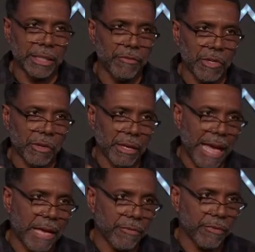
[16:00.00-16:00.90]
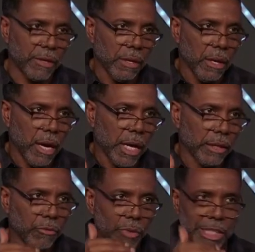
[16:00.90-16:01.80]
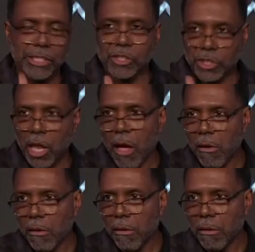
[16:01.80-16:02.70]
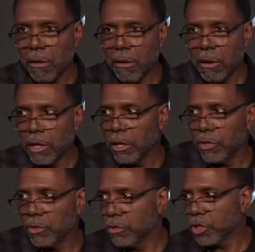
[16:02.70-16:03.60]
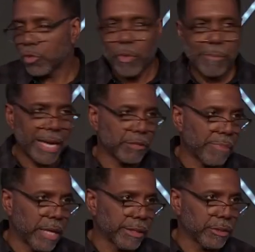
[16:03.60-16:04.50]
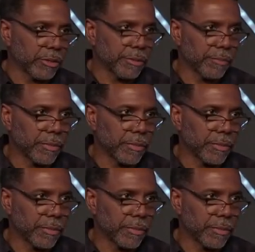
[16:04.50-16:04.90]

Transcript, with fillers: living your life under religious law, you, you just went back to bondage.